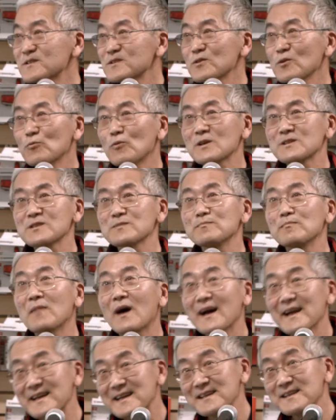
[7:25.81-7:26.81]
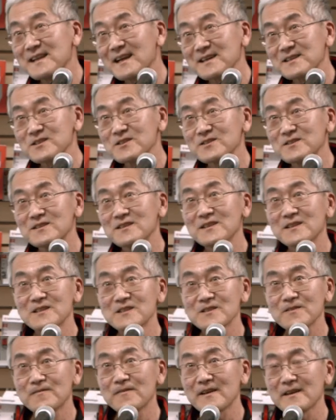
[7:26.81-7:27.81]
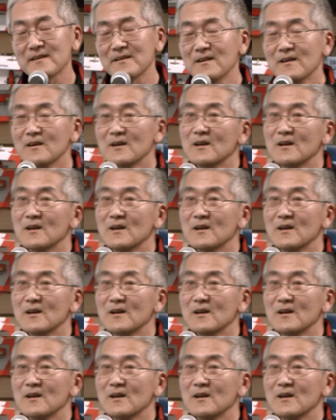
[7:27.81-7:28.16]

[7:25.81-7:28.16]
So what's my connection to this event?